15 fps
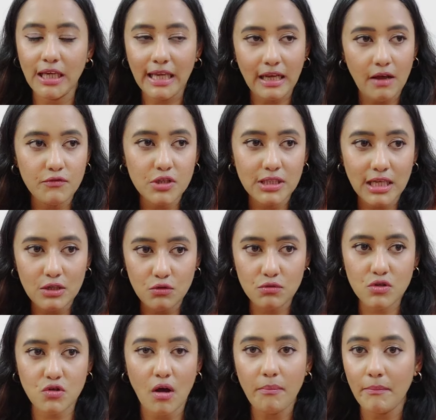something and after
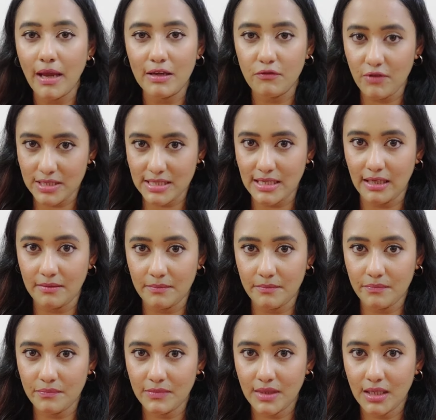that you stopped
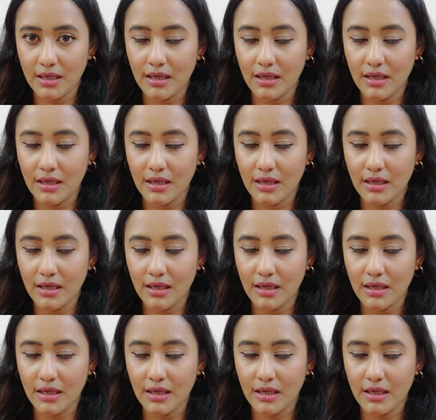manifesting.